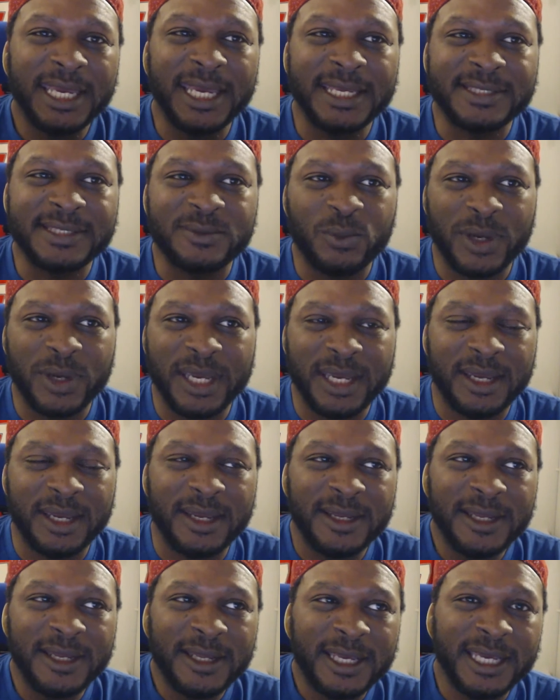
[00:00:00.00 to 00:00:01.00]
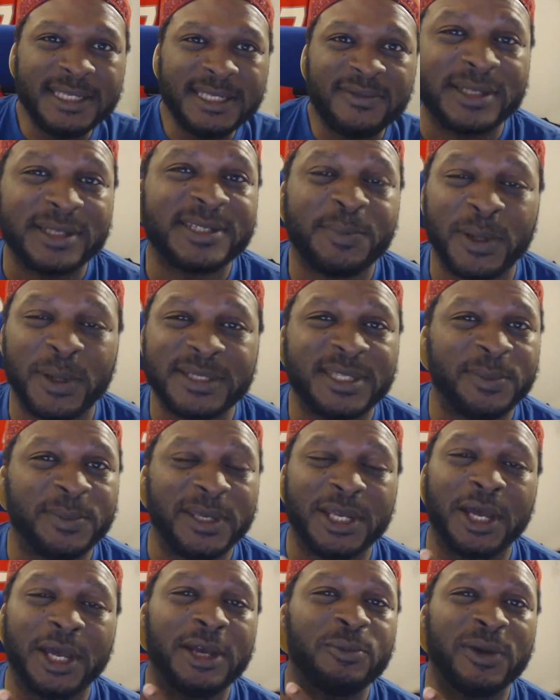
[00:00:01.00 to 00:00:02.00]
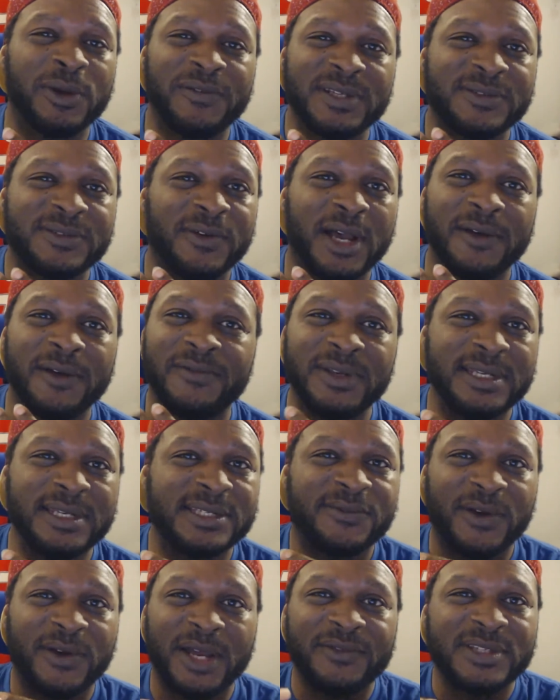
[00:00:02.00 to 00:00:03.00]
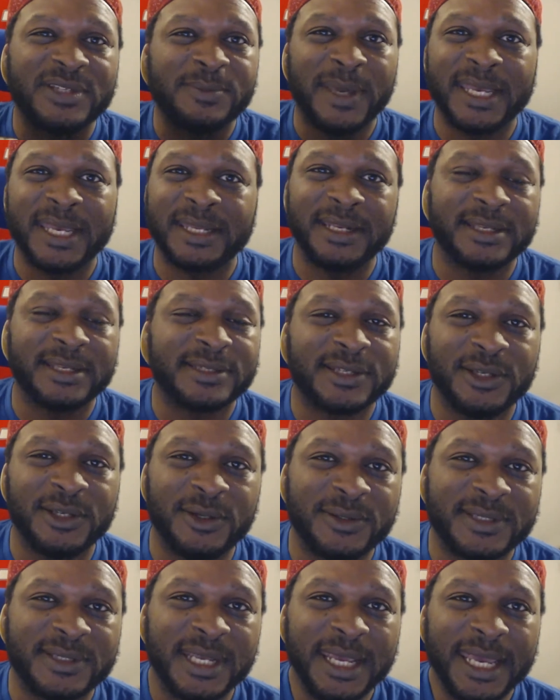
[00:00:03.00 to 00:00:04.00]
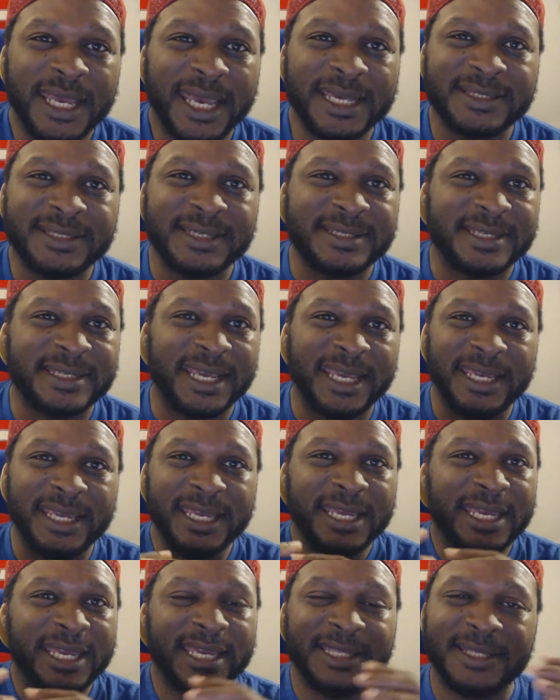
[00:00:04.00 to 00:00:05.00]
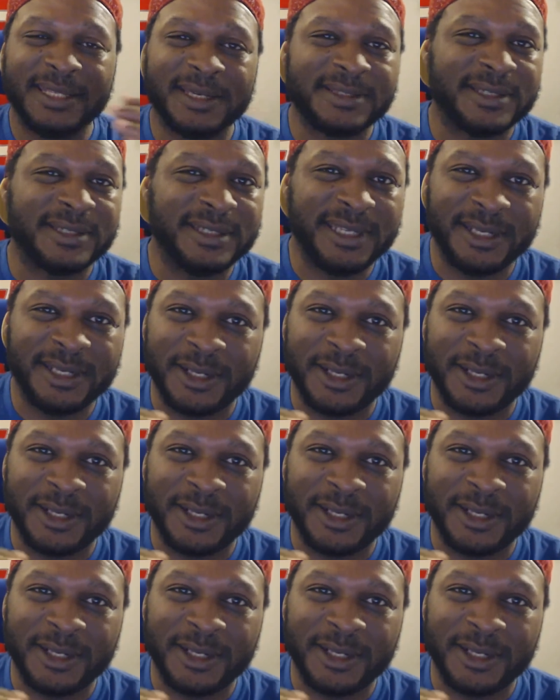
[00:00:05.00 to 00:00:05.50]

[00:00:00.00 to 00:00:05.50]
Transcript: is where Will's supposed to be going with his father, and his father's making an excuse as to say he doesn't,